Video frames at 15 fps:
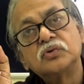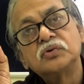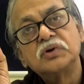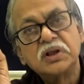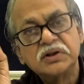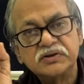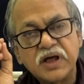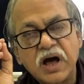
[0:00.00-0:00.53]
So
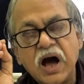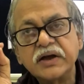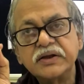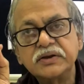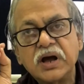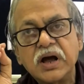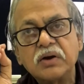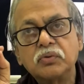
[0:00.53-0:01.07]

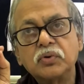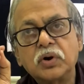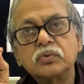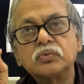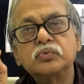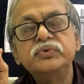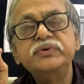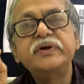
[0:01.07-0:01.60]

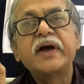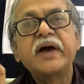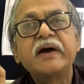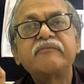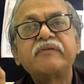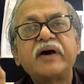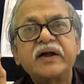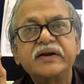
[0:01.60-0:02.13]
we
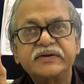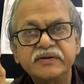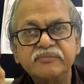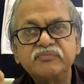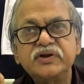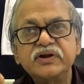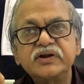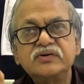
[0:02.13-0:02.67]
have
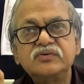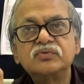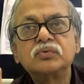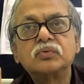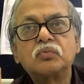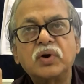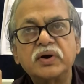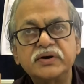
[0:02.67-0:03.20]
attempted
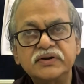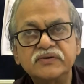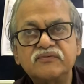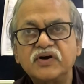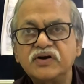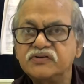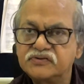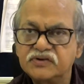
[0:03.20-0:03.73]
to
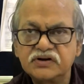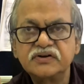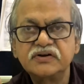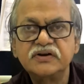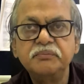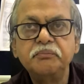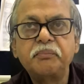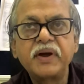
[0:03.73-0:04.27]
quantify
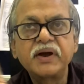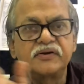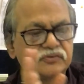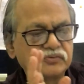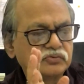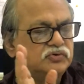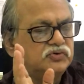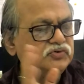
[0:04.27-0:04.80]
certain
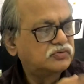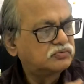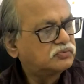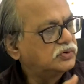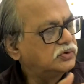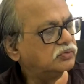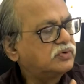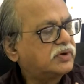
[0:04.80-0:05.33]
impacts which
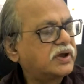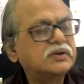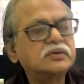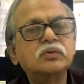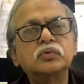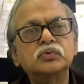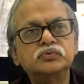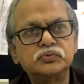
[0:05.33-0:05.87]
we
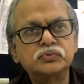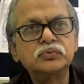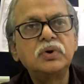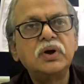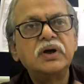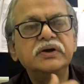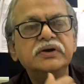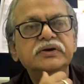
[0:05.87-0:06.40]
can go
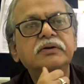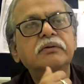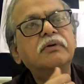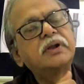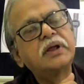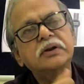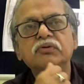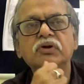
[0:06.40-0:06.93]
through in
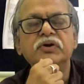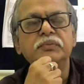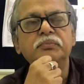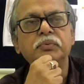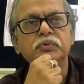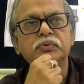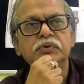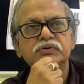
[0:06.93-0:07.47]
our
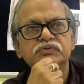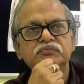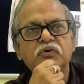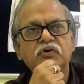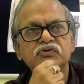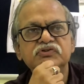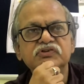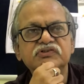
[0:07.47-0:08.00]

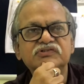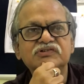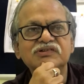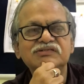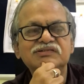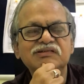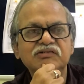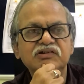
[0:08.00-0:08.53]

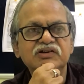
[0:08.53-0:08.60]
16